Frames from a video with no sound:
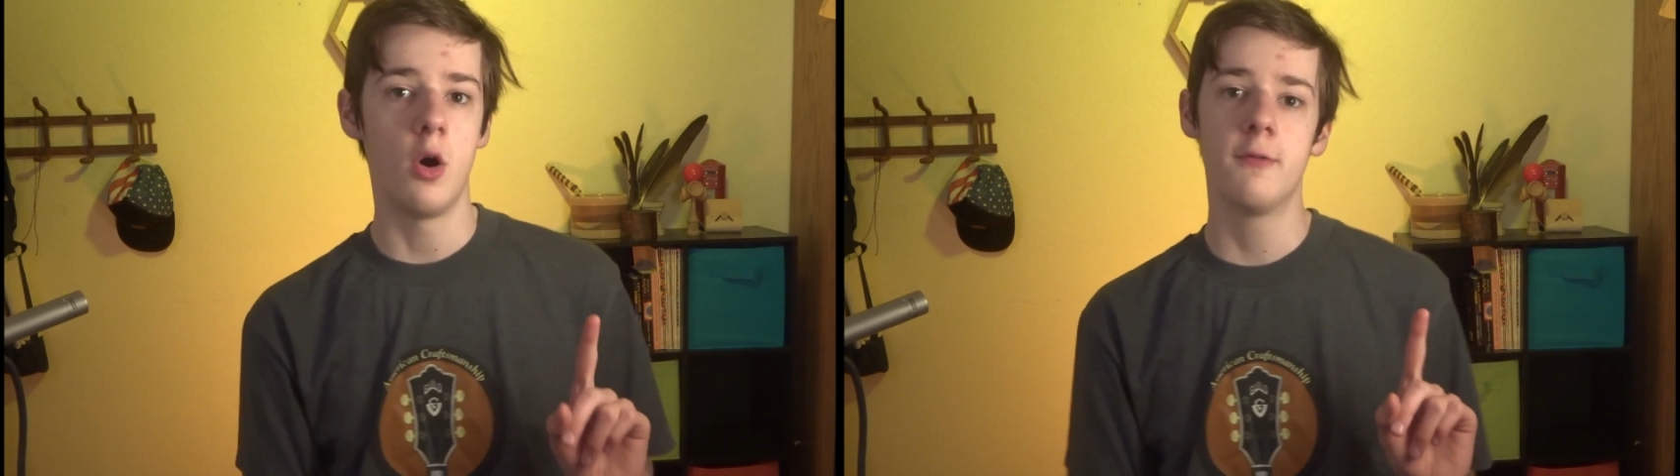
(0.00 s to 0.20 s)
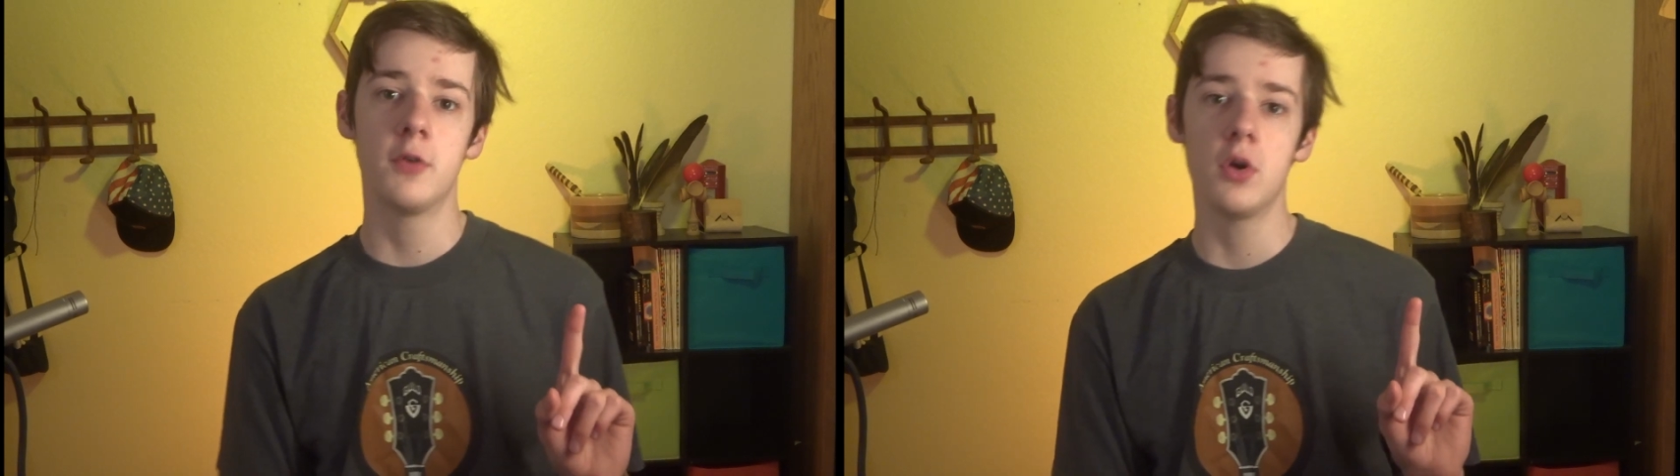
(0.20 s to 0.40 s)

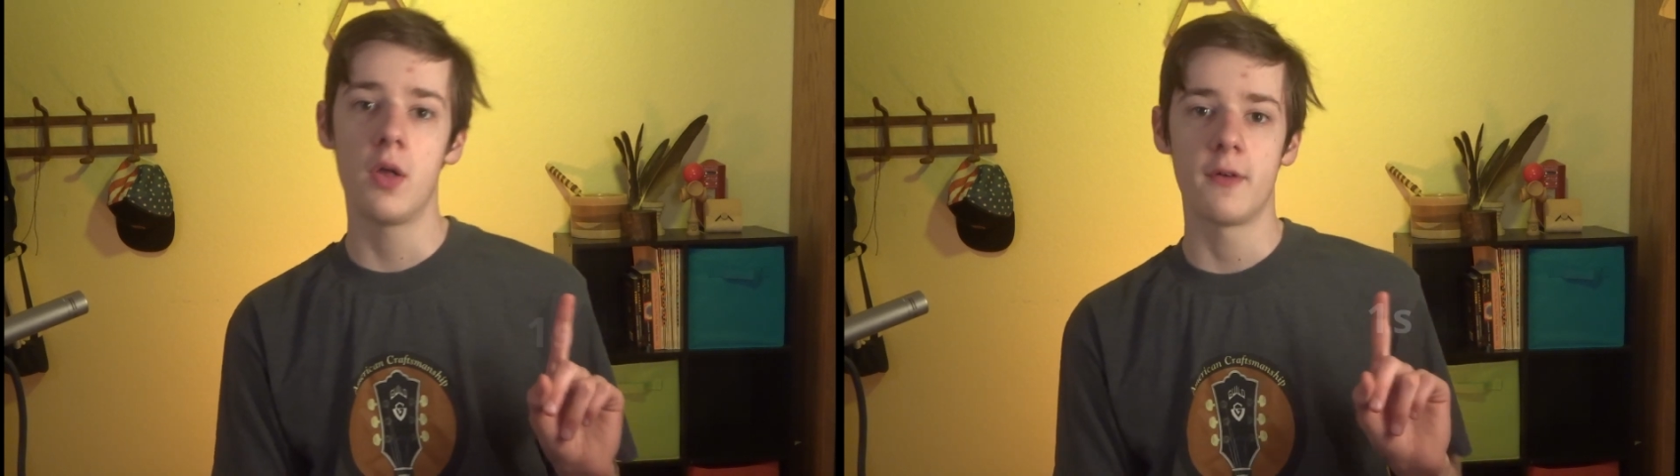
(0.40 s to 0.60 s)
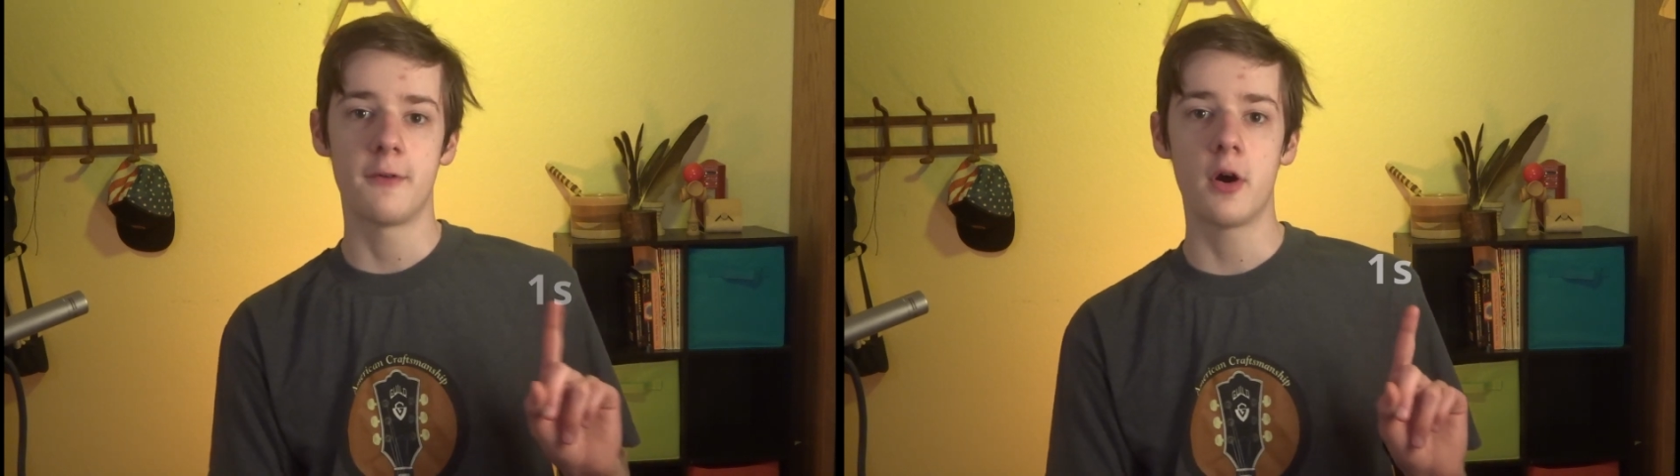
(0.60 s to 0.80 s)

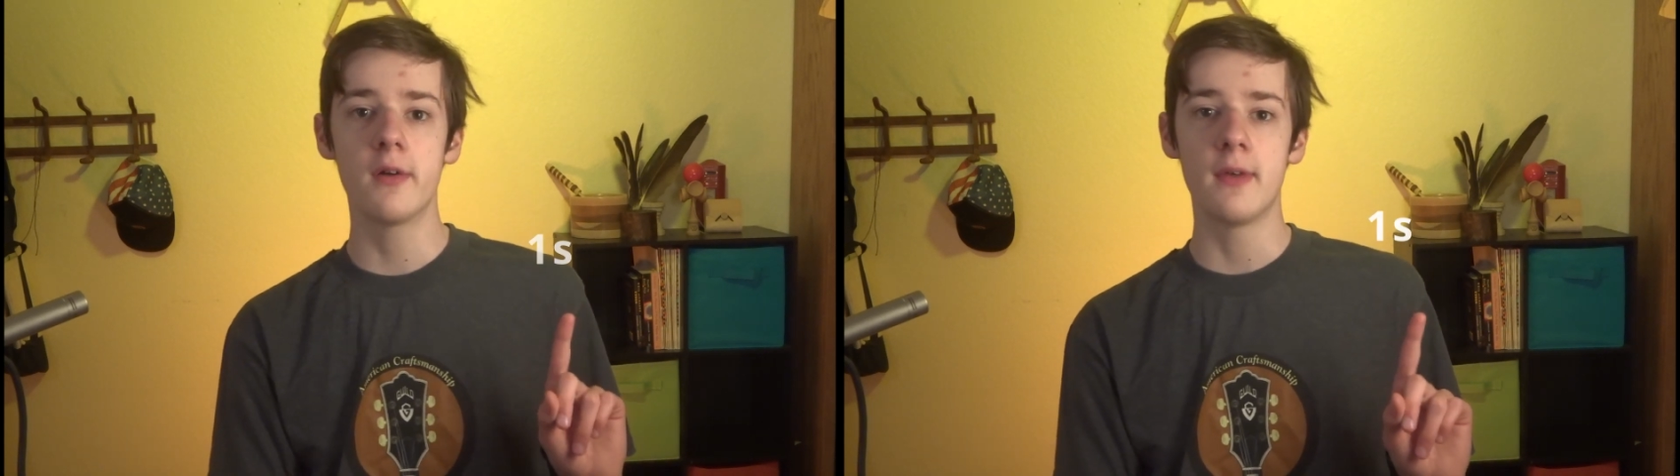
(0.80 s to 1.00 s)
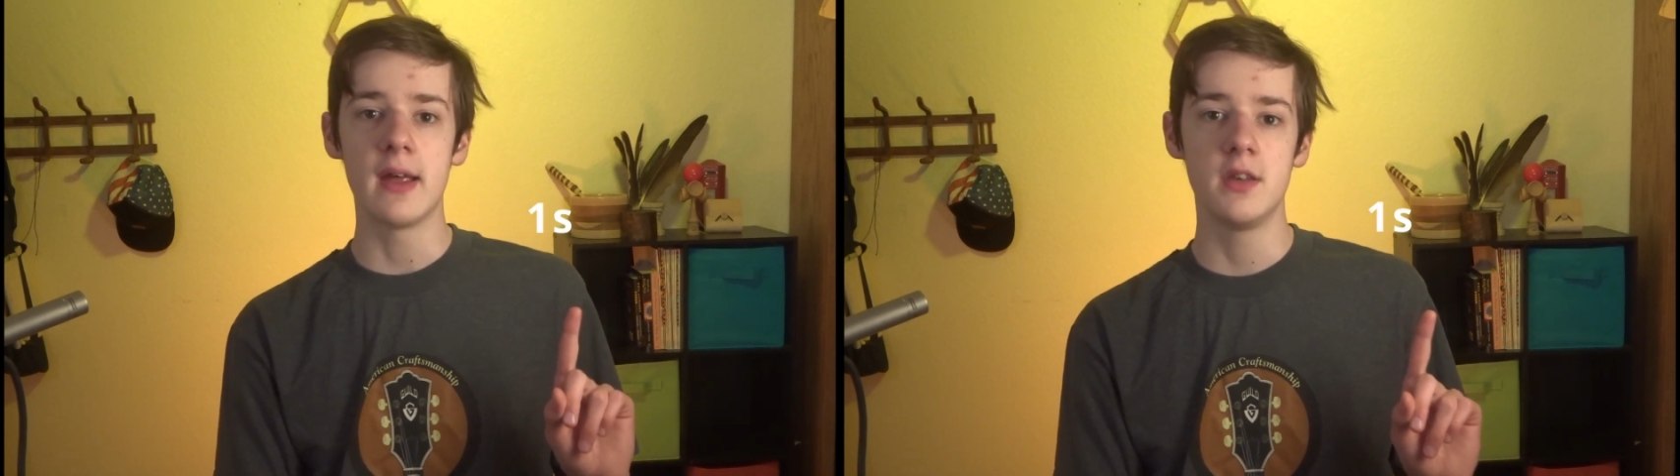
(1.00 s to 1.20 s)
Over on the
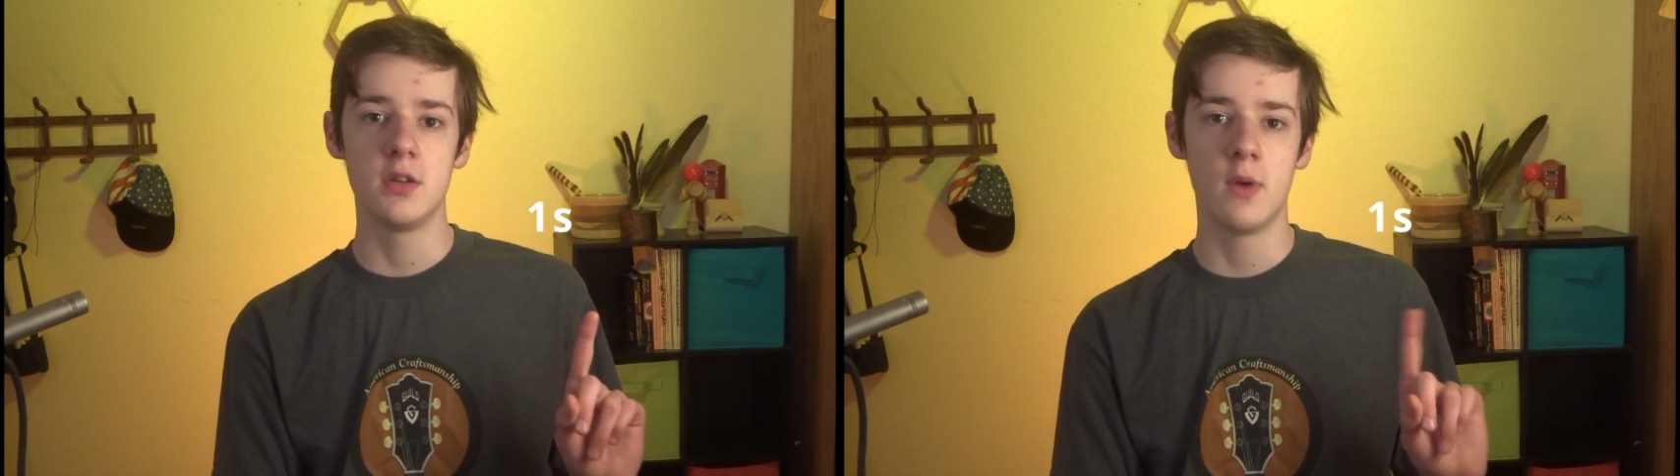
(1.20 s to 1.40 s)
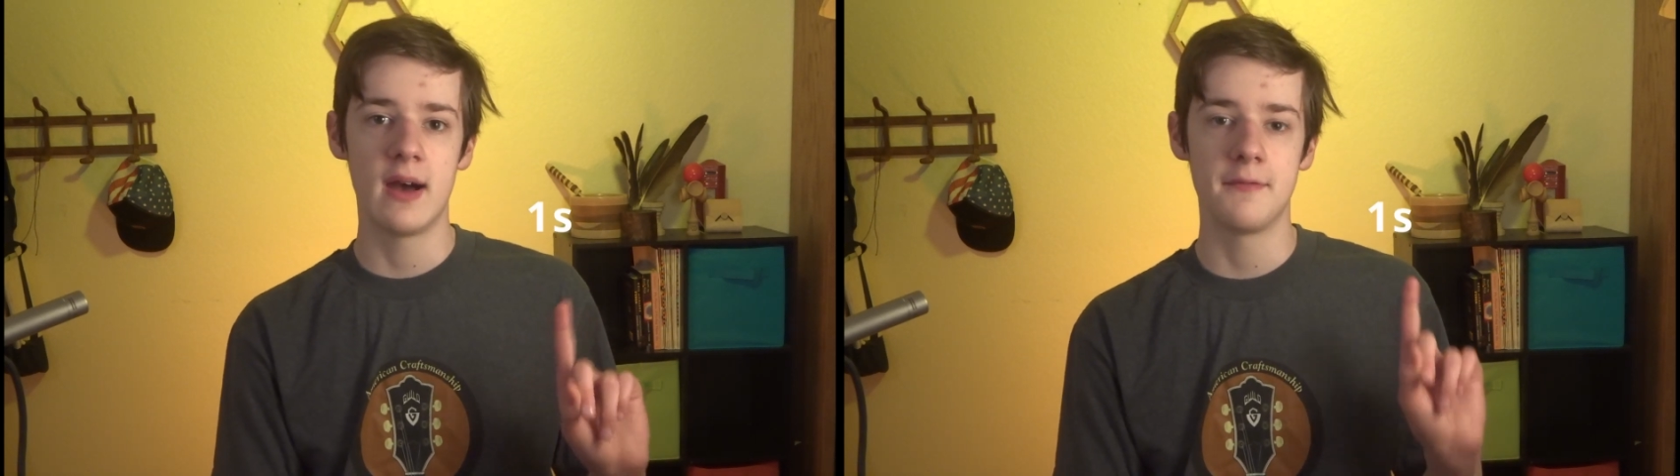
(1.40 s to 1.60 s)
far right,
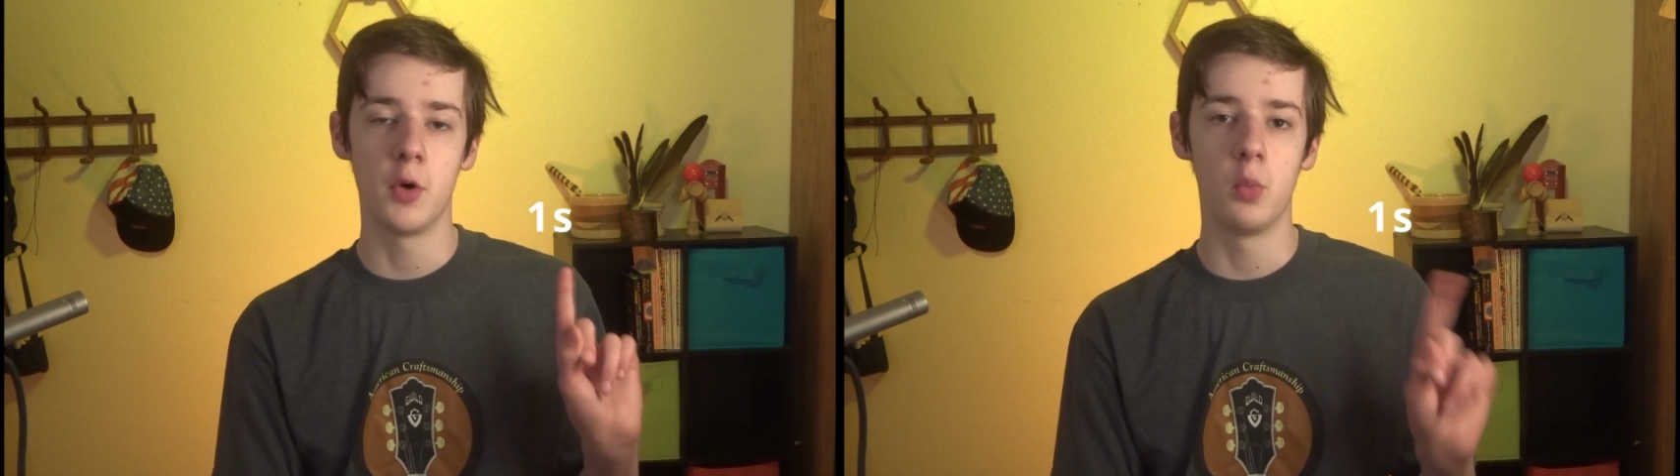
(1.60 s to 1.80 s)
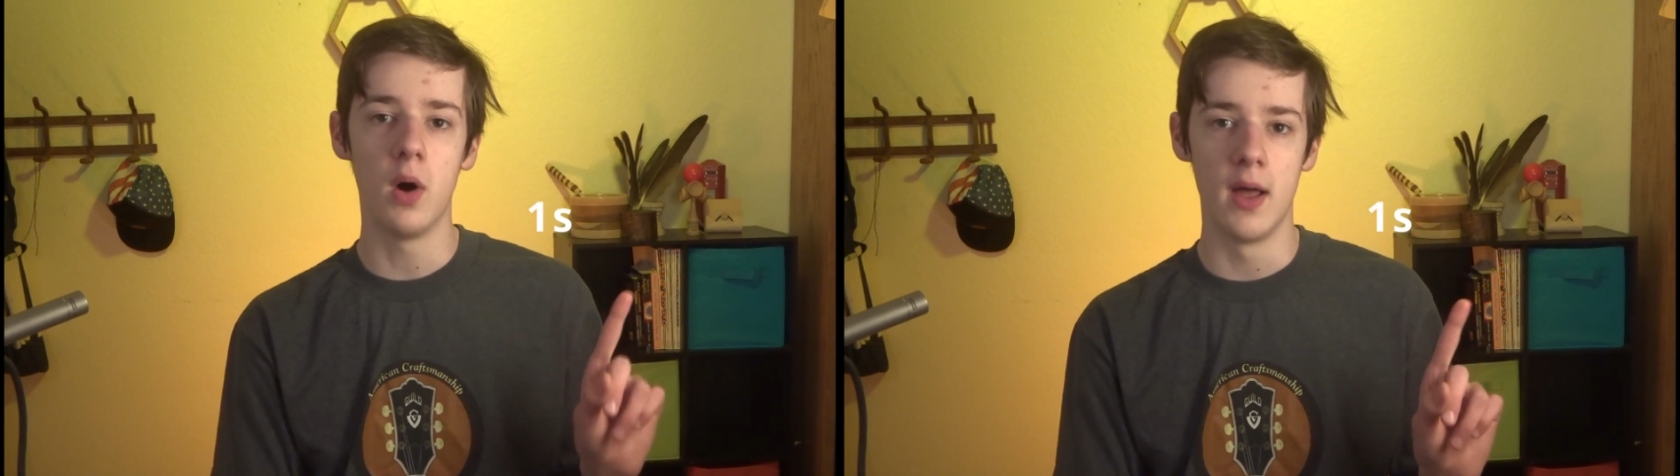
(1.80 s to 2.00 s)
you
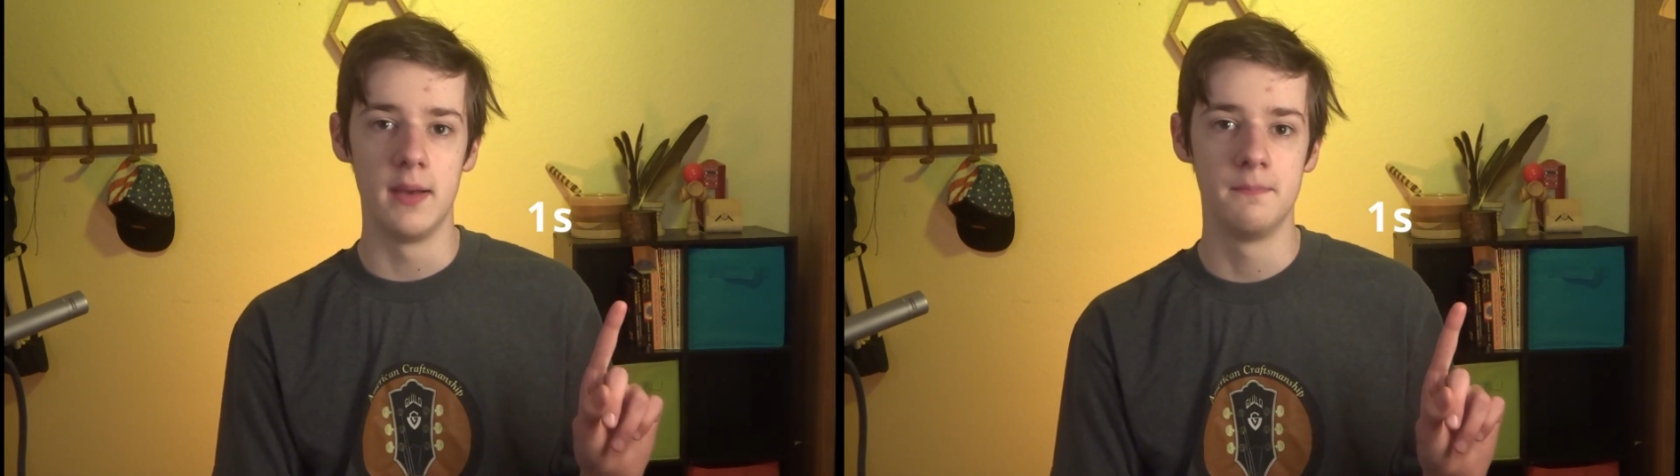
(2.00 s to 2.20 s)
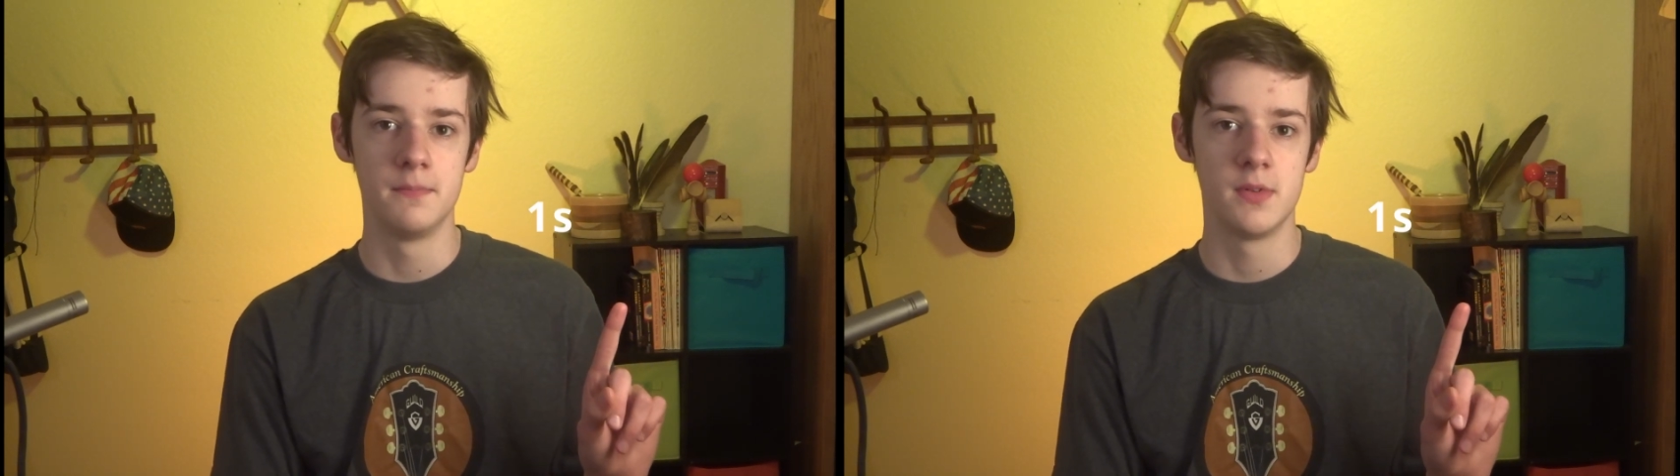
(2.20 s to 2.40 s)
have the 1.